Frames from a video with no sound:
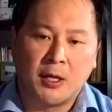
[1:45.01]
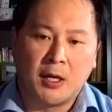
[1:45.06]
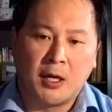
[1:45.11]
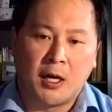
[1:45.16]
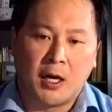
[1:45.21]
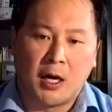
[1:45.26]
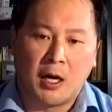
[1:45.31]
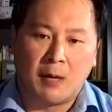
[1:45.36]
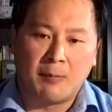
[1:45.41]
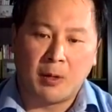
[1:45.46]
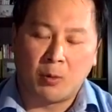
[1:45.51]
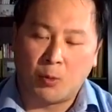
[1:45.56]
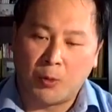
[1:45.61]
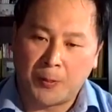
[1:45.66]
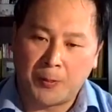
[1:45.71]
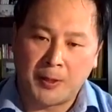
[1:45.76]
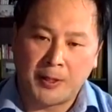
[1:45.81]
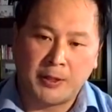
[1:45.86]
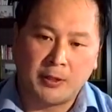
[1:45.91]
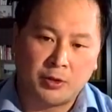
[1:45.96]
And
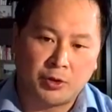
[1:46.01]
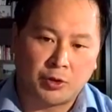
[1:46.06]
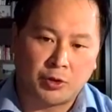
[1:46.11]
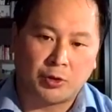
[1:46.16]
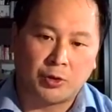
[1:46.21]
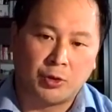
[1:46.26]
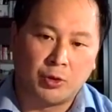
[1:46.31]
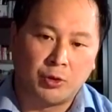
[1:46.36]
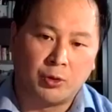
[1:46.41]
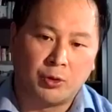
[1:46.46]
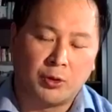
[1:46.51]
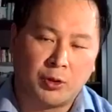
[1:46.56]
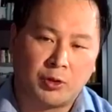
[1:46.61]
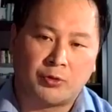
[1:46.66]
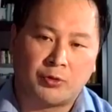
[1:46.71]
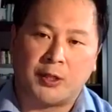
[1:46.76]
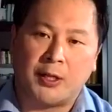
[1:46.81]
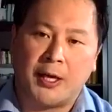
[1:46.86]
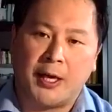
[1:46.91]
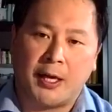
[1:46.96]
within 2 to
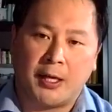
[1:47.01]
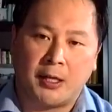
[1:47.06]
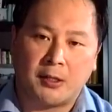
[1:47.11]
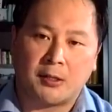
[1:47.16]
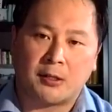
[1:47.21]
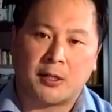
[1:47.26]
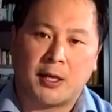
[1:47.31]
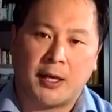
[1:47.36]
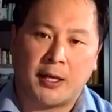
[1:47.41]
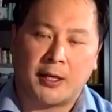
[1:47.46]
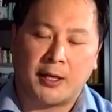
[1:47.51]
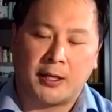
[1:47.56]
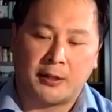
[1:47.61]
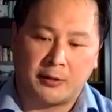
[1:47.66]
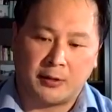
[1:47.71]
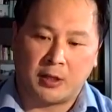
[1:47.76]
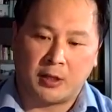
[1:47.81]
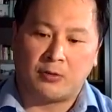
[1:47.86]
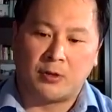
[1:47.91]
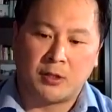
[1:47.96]
3 days, they
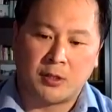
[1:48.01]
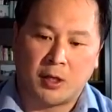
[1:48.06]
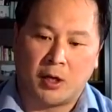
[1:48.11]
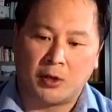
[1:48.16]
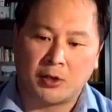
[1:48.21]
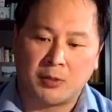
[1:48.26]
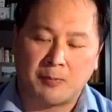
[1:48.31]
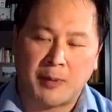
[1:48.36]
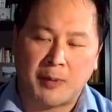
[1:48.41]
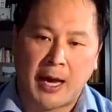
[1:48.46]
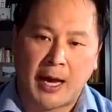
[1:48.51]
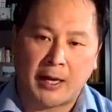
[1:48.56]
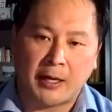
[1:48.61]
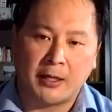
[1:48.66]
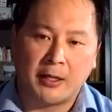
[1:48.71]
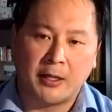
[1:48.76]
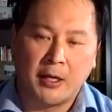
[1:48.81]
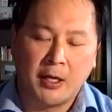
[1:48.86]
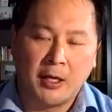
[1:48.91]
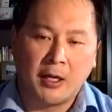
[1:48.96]
get their results
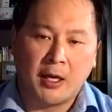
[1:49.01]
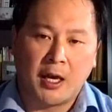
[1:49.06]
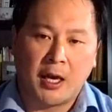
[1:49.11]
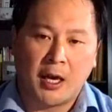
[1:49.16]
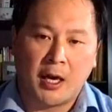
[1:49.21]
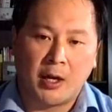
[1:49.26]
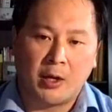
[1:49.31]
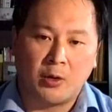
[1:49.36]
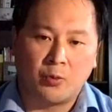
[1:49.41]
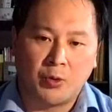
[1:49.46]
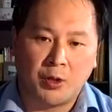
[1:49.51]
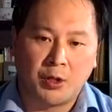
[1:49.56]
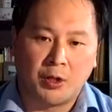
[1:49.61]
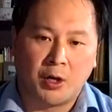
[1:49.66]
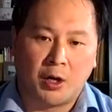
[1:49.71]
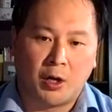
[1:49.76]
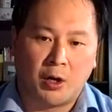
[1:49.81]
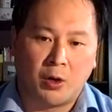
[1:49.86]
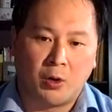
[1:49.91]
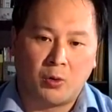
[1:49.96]
back. And we
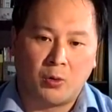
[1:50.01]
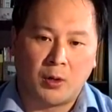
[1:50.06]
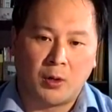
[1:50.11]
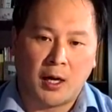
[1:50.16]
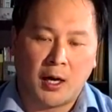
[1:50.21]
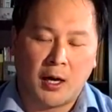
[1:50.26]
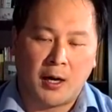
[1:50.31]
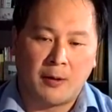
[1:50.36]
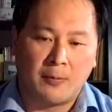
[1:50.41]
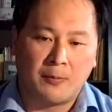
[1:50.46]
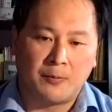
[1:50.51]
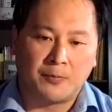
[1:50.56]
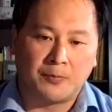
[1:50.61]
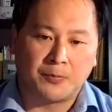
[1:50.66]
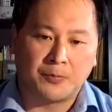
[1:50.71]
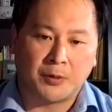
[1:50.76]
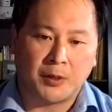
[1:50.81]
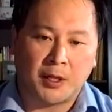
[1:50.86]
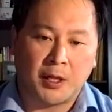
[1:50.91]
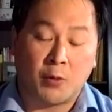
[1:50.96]
know,
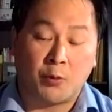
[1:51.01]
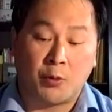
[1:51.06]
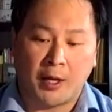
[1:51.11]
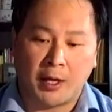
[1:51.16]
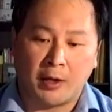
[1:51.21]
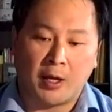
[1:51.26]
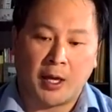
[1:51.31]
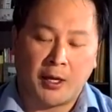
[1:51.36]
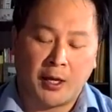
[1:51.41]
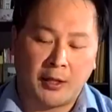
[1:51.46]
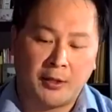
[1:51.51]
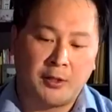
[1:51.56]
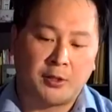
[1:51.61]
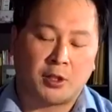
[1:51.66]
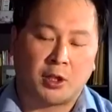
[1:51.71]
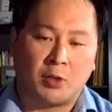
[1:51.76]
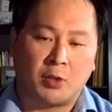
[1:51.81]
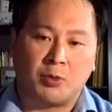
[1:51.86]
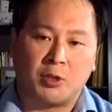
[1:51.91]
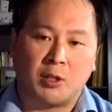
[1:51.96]
and these
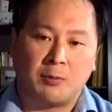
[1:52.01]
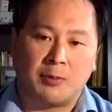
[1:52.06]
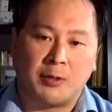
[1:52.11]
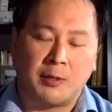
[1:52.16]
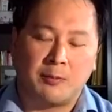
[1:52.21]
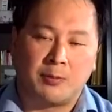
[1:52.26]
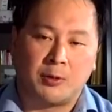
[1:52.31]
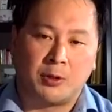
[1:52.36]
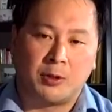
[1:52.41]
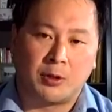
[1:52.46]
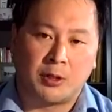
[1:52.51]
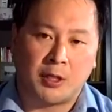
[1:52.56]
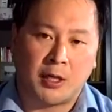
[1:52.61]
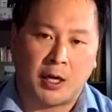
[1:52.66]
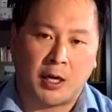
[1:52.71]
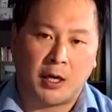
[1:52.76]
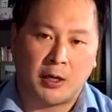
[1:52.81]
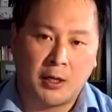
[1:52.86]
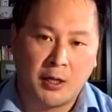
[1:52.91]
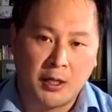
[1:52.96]
are community people in
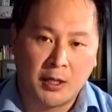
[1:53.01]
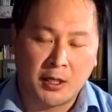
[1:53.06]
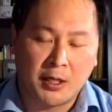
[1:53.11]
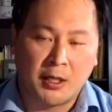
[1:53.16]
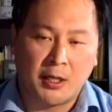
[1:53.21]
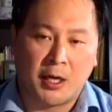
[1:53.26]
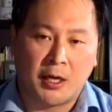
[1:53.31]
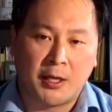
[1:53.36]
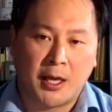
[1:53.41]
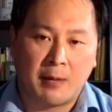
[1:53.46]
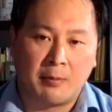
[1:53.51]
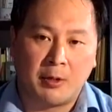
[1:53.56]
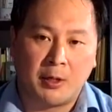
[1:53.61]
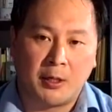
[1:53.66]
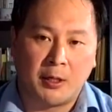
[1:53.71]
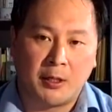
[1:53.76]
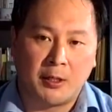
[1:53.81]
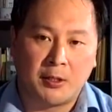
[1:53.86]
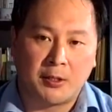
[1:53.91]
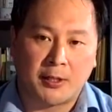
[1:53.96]
our
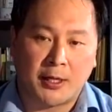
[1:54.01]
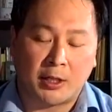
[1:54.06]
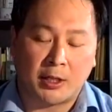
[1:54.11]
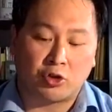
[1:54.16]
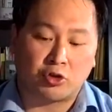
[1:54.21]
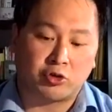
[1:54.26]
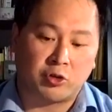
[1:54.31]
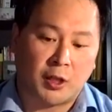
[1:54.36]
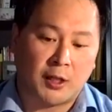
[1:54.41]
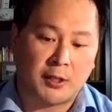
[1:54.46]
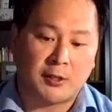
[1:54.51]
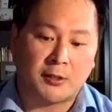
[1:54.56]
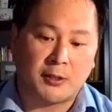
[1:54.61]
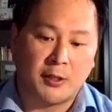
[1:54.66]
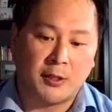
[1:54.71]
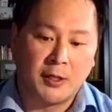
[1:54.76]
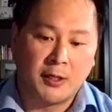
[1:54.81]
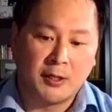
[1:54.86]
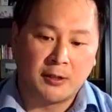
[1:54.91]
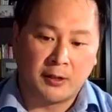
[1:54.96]
neighborhoods that trust
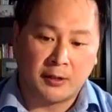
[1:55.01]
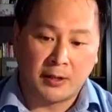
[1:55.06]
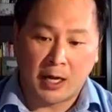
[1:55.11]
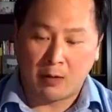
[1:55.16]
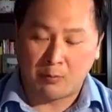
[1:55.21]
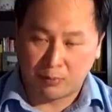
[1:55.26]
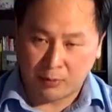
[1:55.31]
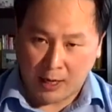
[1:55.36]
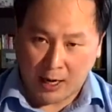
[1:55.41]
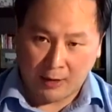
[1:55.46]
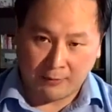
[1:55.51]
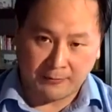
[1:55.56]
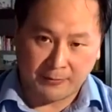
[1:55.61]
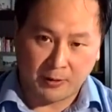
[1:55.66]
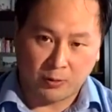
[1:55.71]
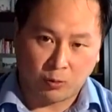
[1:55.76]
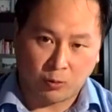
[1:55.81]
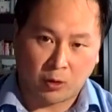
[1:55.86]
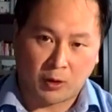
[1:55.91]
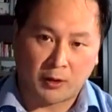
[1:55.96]
the
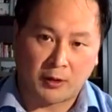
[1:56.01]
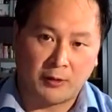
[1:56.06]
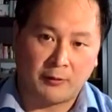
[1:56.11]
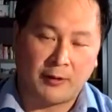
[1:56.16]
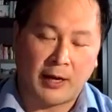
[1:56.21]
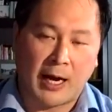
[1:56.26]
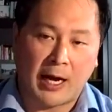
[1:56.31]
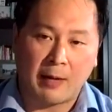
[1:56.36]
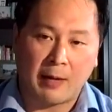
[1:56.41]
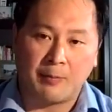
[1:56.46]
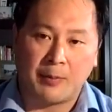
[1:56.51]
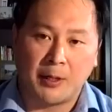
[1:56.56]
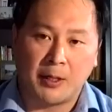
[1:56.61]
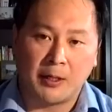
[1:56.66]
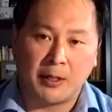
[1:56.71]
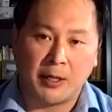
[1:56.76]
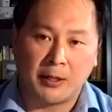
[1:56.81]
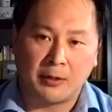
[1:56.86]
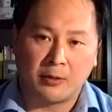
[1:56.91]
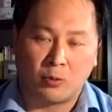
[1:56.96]
nonprofit work of
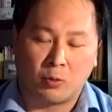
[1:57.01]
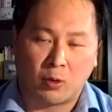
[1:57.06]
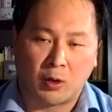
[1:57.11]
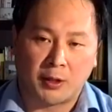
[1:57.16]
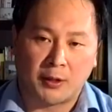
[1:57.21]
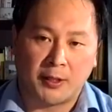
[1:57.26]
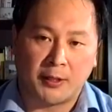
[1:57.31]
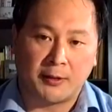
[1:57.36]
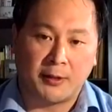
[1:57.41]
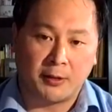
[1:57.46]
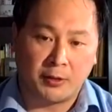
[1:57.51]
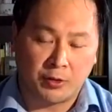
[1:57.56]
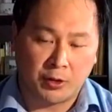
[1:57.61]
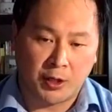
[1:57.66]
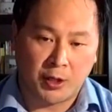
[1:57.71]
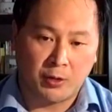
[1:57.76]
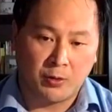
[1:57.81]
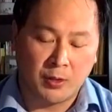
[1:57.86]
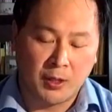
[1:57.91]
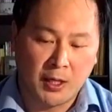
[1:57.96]
CAIPA and the work that they
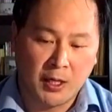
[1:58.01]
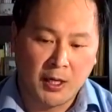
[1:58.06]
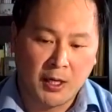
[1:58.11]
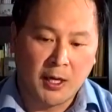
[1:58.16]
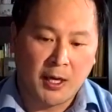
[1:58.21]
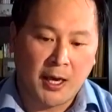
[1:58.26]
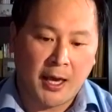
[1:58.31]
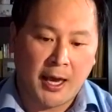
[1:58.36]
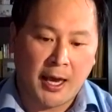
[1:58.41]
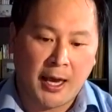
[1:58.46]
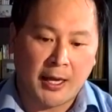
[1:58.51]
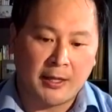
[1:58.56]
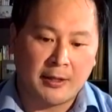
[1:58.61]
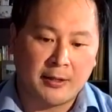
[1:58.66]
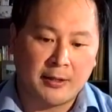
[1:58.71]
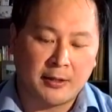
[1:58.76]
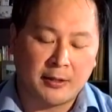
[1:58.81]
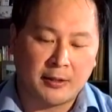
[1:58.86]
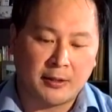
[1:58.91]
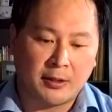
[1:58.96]
do.
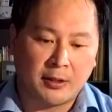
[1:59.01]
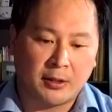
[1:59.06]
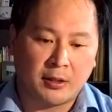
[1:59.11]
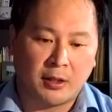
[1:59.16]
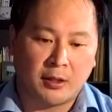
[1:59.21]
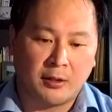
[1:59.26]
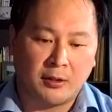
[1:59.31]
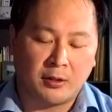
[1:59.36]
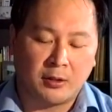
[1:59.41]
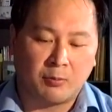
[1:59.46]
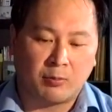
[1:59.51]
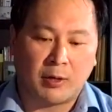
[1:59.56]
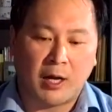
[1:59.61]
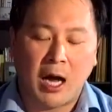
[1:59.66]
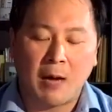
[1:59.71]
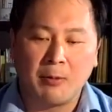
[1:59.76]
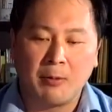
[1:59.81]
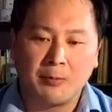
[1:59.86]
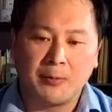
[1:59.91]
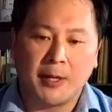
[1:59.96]
And the
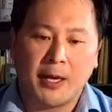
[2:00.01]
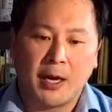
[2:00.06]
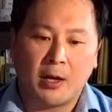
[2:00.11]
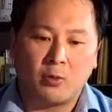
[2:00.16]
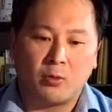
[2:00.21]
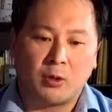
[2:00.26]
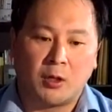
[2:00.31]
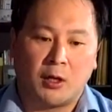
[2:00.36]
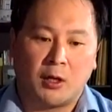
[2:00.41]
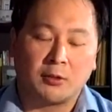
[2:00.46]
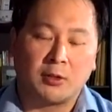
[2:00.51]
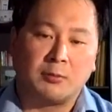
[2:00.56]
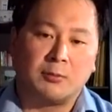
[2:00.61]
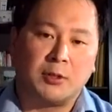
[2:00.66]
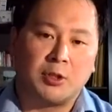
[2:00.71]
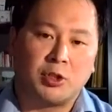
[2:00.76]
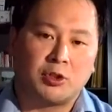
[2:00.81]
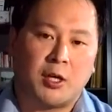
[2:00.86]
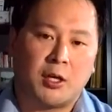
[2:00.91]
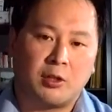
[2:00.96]
problem that we're
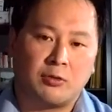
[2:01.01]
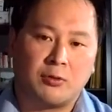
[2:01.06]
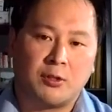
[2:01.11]
ultimately trying to